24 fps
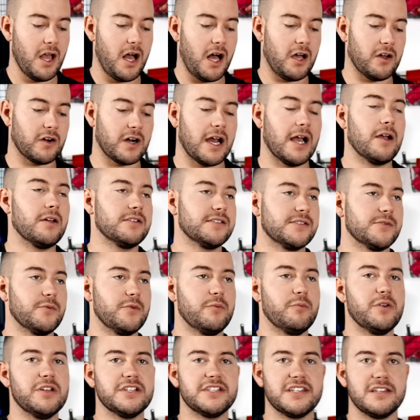All right, so we
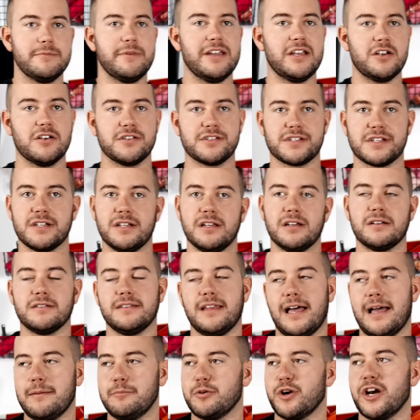went to the Makers Gonna Learn
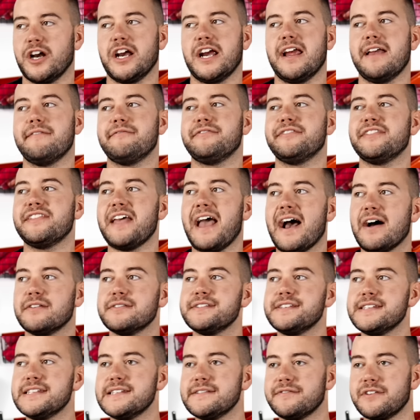library of
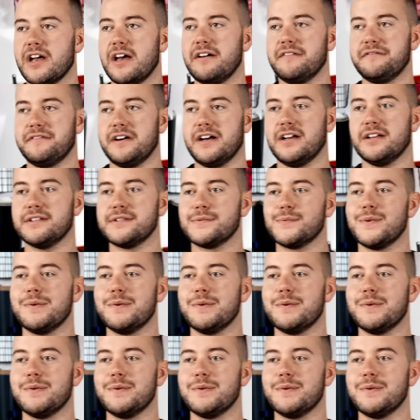thousands of cut files.